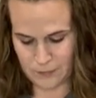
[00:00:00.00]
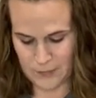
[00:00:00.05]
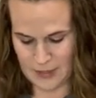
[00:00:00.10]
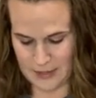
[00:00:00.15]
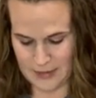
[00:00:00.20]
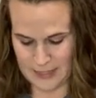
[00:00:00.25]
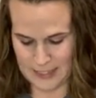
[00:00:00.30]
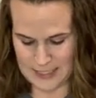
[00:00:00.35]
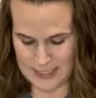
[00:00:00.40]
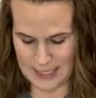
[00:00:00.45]

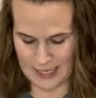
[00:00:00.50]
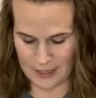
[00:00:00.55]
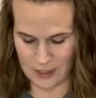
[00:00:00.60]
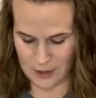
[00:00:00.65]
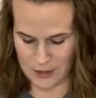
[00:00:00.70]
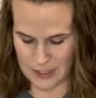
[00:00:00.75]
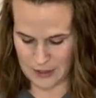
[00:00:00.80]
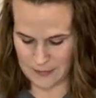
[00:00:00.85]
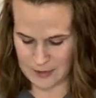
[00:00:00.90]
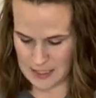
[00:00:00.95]
This guy
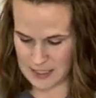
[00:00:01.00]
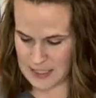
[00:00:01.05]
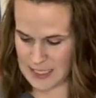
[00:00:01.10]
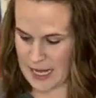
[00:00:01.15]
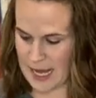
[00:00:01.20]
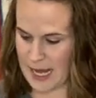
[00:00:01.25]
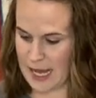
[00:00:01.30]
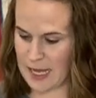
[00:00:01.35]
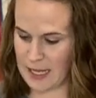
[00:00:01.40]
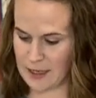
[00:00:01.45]
goes up to
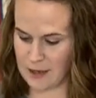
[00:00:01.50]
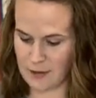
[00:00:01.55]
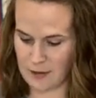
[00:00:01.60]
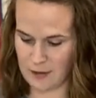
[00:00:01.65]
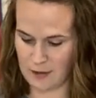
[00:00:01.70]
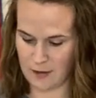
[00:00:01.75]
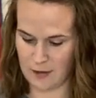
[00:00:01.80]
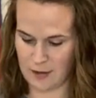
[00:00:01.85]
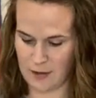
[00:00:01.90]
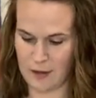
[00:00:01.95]
10.
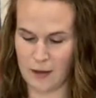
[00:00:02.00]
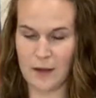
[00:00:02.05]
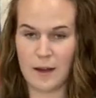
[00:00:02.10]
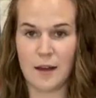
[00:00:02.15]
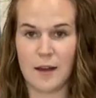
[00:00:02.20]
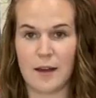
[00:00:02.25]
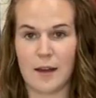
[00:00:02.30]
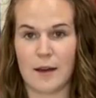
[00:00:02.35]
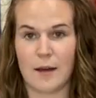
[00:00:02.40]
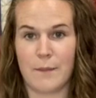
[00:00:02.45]

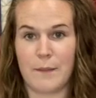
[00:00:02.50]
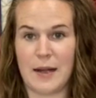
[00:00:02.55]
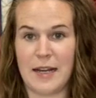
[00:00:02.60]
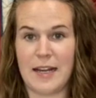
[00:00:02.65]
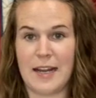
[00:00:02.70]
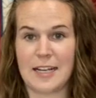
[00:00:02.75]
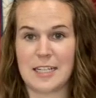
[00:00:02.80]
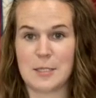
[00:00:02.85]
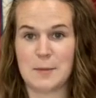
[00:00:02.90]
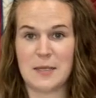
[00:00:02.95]
My
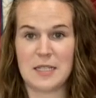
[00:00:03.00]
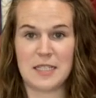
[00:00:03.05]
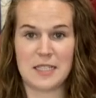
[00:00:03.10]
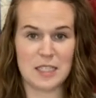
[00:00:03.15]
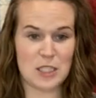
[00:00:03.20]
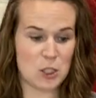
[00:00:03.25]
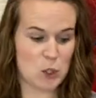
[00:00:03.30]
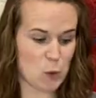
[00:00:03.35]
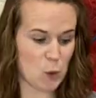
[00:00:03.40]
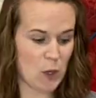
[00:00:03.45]
next piece
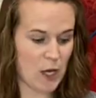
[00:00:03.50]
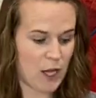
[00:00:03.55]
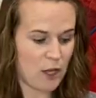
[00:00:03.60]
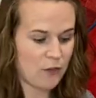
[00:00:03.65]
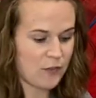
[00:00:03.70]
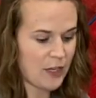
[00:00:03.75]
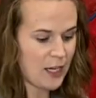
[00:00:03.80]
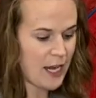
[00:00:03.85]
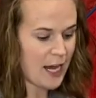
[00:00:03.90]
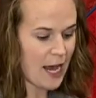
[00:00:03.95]
is
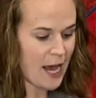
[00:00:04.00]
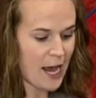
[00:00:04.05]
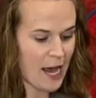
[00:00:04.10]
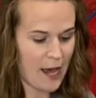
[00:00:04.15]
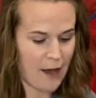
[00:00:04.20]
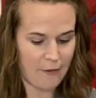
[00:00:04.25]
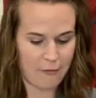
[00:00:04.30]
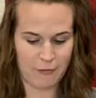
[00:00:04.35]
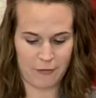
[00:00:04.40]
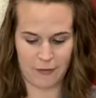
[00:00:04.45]
12.5,
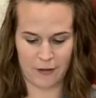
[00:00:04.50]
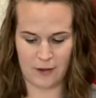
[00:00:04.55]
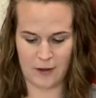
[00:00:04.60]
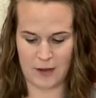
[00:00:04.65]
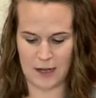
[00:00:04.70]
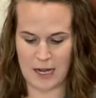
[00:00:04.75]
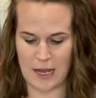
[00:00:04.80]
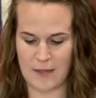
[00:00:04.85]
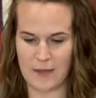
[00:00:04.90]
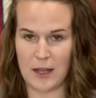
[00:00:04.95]

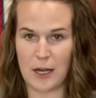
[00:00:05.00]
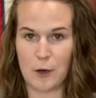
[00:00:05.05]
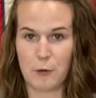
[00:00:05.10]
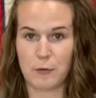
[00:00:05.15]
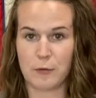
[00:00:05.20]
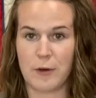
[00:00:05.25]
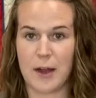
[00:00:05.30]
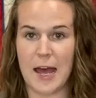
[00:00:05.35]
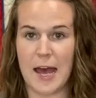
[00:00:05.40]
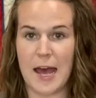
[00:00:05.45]
and then a
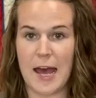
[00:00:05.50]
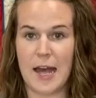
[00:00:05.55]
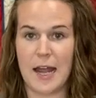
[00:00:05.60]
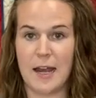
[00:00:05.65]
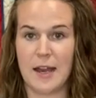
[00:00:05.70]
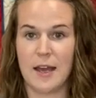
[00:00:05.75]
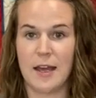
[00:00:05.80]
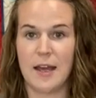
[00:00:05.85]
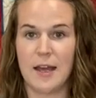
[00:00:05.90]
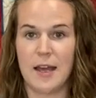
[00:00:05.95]

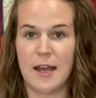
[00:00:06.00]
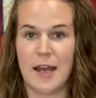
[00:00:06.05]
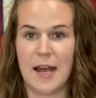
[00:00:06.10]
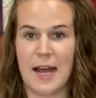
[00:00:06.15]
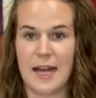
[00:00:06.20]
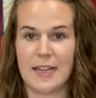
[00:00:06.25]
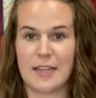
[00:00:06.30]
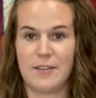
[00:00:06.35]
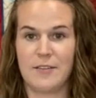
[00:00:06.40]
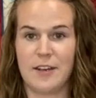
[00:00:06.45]
red
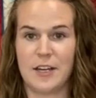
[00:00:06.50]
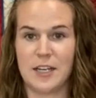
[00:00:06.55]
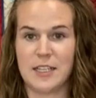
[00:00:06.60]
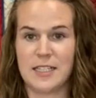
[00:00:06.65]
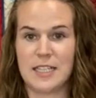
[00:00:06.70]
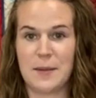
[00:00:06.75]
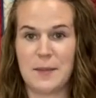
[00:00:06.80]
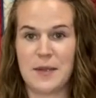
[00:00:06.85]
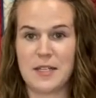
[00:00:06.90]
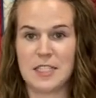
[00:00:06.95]
at the very
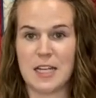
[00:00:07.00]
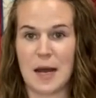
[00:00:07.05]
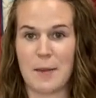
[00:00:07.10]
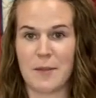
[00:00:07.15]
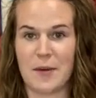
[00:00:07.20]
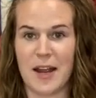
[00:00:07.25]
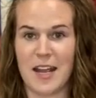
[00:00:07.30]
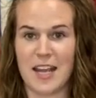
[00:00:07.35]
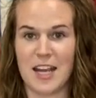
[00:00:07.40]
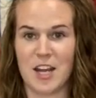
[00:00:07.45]
tippy top
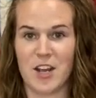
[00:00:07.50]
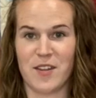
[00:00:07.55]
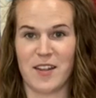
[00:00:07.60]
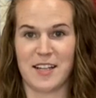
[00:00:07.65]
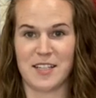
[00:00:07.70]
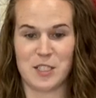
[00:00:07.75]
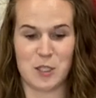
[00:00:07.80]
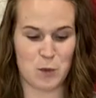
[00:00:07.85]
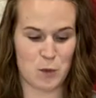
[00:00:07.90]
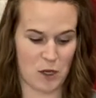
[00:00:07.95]
right here,
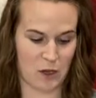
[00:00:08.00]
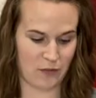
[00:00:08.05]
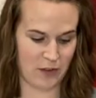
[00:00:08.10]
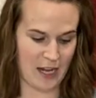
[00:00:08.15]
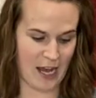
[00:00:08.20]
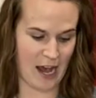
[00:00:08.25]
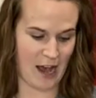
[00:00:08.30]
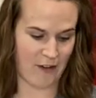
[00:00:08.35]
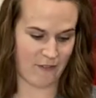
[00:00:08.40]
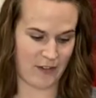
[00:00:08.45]
that's
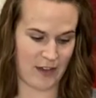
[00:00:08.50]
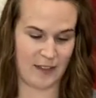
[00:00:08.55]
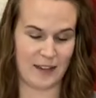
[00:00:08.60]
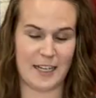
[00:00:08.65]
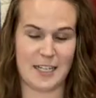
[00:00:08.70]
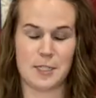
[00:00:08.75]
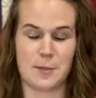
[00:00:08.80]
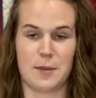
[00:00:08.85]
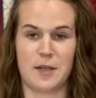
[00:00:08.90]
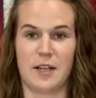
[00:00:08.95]
12.5, and
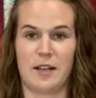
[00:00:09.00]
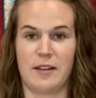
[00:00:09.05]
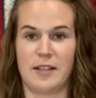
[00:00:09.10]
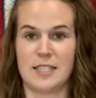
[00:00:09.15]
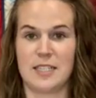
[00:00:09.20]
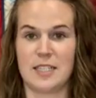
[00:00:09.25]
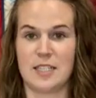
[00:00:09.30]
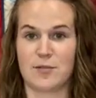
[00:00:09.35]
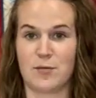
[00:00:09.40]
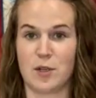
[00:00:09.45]
last but not
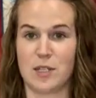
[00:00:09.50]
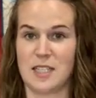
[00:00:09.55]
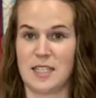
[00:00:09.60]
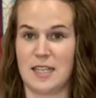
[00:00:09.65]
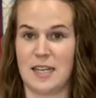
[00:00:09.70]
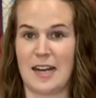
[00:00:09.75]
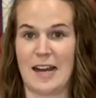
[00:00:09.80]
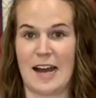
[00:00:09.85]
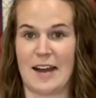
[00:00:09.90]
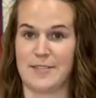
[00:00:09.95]
least, it's
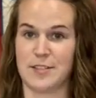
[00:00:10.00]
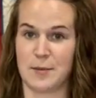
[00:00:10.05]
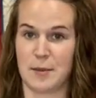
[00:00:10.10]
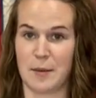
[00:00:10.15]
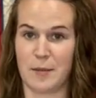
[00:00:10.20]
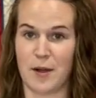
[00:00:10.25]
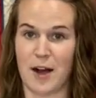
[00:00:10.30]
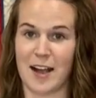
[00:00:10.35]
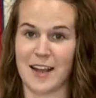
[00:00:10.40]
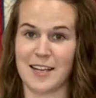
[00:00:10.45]
14.5, so my
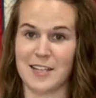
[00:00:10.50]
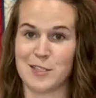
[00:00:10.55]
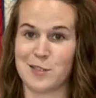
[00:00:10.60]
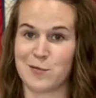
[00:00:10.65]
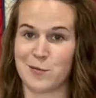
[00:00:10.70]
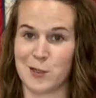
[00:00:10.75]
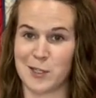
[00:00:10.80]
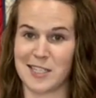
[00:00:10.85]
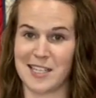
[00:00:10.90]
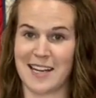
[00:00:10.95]
block is
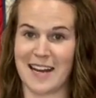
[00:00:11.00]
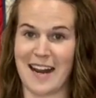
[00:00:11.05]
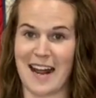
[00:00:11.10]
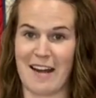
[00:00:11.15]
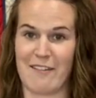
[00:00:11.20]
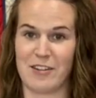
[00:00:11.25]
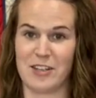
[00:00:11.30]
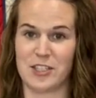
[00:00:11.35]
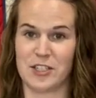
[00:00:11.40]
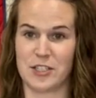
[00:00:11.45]

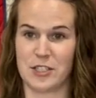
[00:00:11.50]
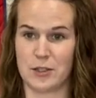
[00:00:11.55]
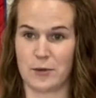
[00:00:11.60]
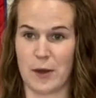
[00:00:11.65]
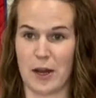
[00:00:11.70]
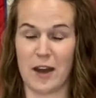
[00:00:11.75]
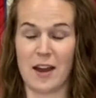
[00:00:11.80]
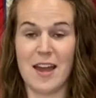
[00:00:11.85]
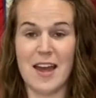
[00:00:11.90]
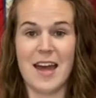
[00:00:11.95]
14.5 inches
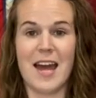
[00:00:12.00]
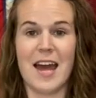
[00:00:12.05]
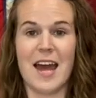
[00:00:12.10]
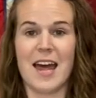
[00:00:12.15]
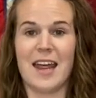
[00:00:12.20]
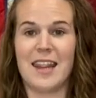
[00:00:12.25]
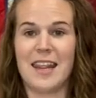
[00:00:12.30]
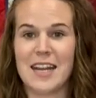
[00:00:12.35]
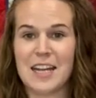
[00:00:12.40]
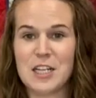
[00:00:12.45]
square.
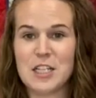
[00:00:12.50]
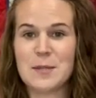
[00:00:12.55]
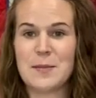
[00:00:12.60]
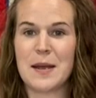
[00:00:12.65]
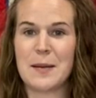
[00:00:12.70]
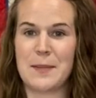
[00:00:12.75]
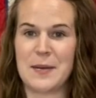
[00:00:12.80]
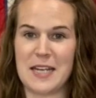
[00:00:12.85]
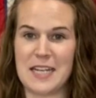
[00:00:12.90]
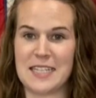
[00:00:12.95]
There's my
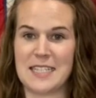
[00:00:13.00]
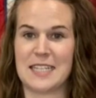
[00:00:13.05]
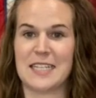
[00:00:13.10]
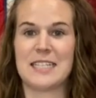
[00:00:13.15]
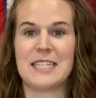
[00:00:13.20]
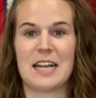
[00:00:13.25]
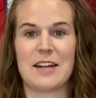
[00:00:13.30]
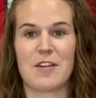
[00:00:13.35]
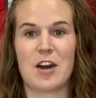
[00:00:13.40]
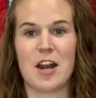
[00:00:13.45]
pieces,
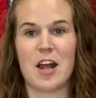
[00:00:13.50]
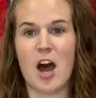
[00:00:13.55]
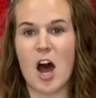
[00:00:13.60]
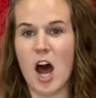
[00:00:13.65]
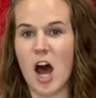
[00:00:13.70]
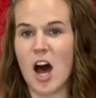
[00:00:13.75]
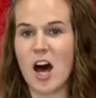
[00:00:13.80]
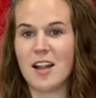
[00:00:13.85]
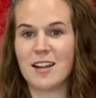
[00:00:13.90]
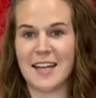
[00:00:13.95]
and I got it
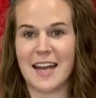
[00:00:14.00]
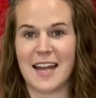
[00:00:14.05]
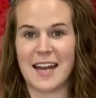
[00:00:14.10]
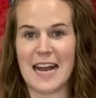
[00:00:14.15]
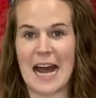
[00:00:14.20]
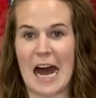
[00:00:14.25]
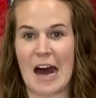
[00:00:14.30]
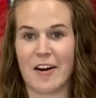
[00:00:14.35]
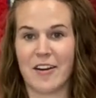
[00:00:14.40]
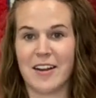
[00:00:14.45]
all laid
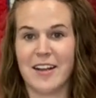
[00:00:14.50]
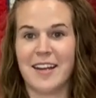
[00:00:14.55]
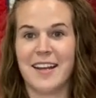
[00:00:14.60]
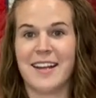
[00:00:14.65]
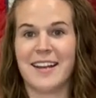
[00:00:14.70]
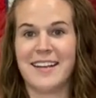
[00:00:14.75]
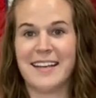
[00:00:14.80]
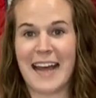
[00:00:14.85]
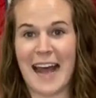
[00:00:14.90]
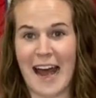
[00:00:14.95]
out.
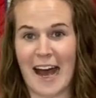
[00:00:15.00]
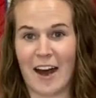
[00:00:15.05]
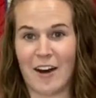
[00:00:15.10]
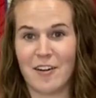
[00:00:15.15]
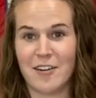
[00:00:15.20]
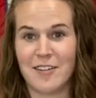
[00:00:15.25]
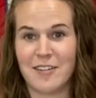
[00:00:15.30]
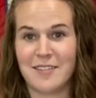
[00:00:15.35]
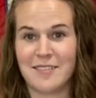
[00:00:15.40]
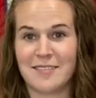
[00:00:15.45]

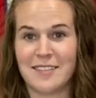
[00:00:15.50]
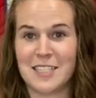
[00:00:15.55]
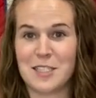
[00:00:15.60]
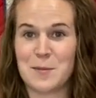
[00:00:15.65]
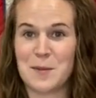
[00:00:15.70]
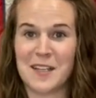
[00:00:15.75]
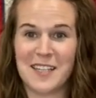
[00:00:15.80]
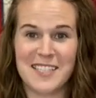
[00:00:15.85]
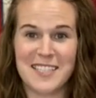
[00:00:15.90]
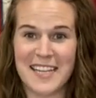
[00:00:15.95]
Now, let's
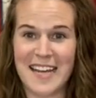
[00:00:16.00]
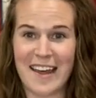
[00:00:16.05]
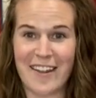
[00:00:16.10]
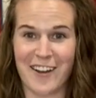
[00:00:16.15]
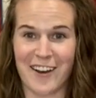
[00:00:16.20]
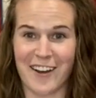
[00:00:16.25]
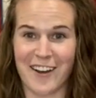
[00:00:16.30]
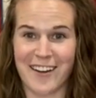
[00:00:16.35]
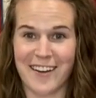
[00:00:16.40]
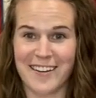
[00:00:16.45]
put it
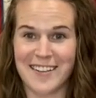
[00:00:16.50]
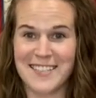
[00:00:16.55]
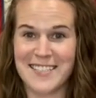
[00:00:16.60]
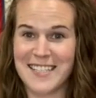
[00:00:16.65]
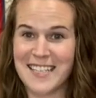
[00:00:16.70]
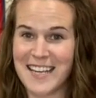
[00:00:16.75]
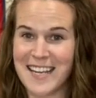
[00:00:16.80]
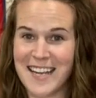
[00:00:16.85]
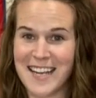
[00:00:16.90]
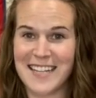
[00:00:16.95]
together.
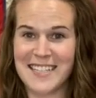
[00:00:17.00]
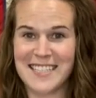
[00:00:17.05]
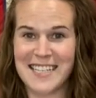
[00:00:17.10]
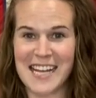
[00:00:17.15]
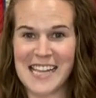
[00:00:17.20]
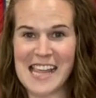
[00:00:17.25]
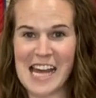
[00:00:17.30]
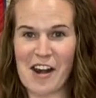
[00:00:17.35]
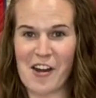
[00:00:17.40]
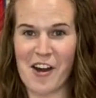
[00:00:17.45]
See, it's
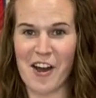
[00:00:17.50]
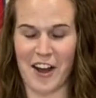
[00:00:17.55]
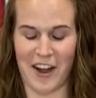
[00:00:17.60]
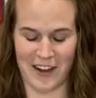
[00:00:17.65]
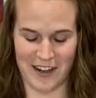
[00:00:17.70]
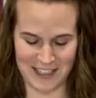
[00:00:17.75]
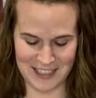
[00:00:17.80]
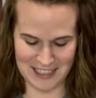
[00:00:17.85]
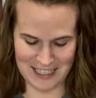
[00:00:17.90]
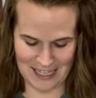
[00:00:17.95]
not that hard.
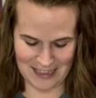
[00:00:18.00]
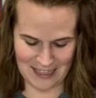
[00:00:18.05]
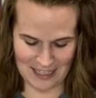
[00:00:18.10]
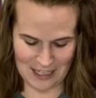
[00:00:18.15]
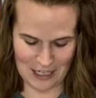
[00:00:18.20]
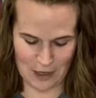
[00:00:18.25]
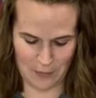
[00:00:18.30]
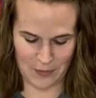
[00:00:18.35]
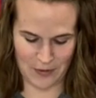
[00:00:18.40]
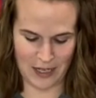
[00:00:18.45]
It's not that
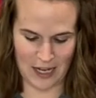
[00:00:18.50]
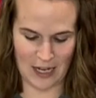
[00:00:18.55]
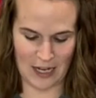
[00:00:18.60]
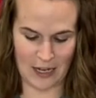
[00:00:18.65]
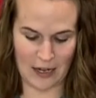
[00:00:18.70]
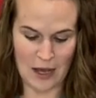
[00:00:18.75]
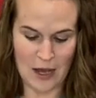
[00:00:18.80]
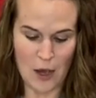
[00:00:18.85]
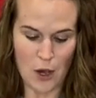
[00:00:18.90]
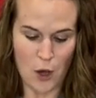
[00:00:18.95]

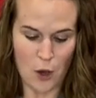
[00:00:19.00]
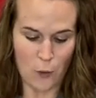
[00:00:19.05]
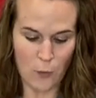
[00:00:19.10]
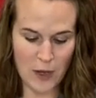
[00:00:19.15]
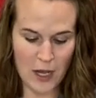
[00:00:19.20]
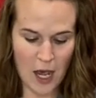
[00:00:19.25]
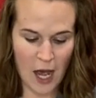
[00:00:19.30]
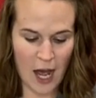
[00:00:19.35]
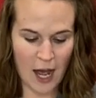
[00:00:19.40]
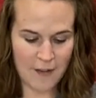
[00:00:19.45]
complicated.
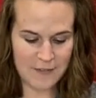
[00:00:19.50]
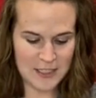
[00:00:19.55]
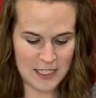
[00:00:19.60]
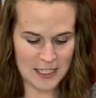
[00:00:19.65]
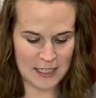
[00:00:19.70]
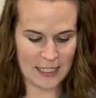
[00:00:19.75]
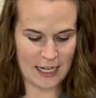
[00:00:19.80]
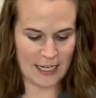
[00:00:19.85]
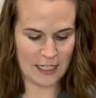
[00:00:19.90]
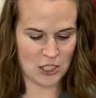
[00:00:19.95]
We
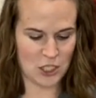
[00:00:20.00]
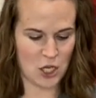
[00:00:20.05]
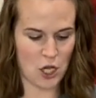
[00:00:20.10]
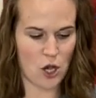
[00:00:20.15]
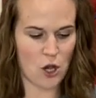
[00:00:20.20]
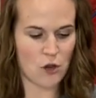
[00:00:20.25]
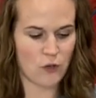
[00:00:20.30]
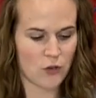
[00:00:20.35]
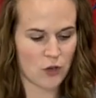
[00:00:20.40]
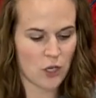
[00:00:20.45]
often like to
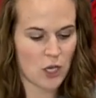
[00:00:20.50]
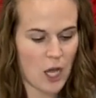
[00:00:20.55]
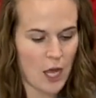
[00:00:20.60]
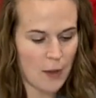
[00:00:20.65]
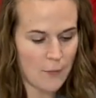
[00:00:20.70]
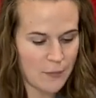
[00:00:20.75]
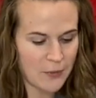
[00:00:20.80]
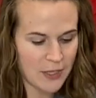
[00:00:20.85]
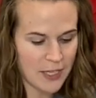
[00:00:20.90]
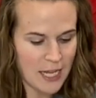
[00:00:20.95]

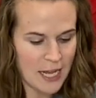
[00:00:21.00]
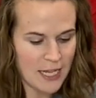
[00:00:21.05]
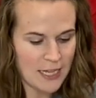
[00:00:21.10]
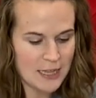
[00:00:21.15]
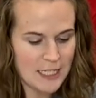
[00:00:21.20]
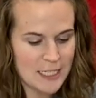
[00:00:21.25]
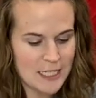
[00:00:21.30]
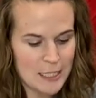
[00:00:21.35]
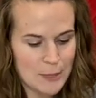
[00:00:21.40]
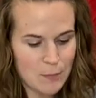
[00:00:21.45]
overcomplicate
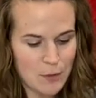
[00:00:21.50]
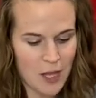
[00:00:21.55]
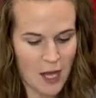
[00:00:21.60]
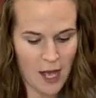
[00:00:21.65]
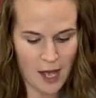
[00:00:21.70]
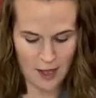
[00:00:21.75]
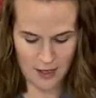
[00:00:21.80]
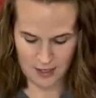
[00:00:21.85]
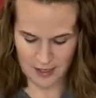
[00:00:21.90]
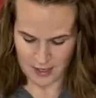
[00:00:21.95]
this
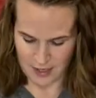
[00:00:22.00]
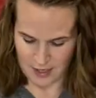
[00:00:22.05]
block